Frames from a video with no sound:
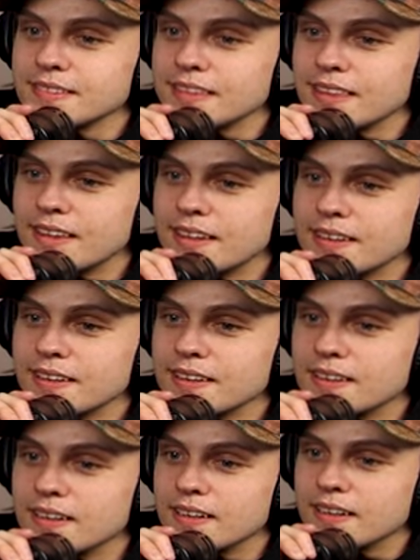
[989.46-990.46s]

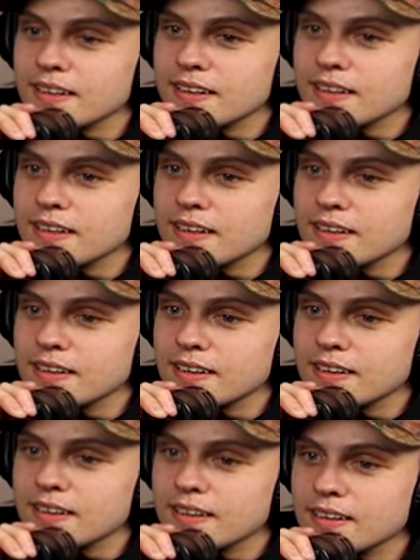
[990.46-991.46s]

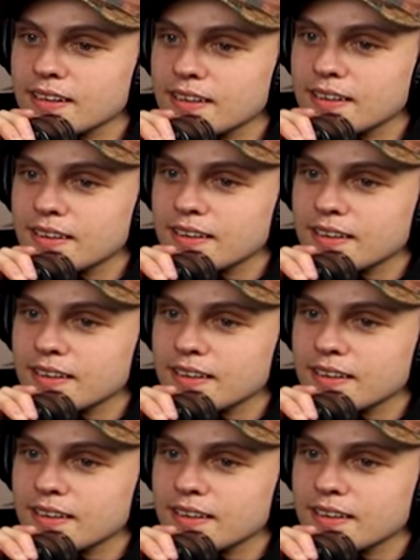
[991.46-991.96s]
[no speech]